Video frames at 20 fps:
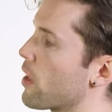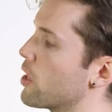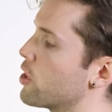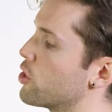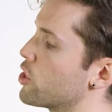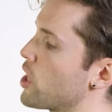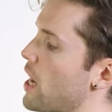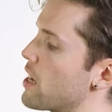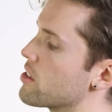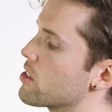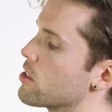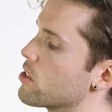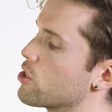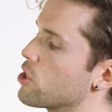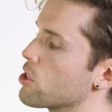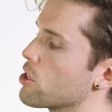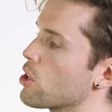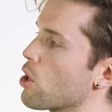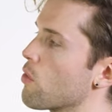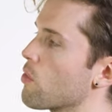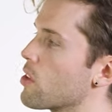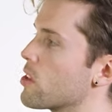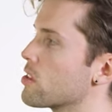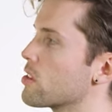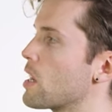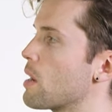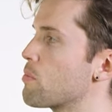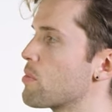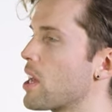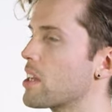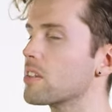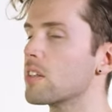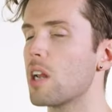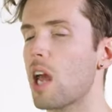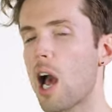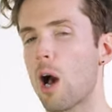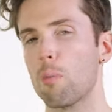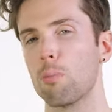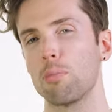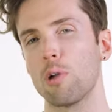the chest, just over the zip. That's
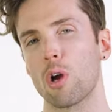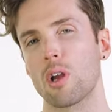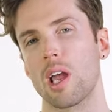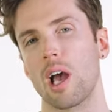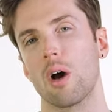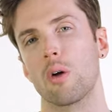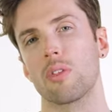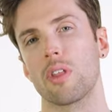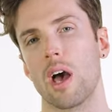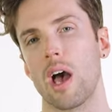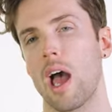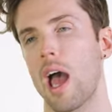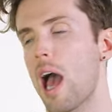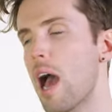gonna help block out that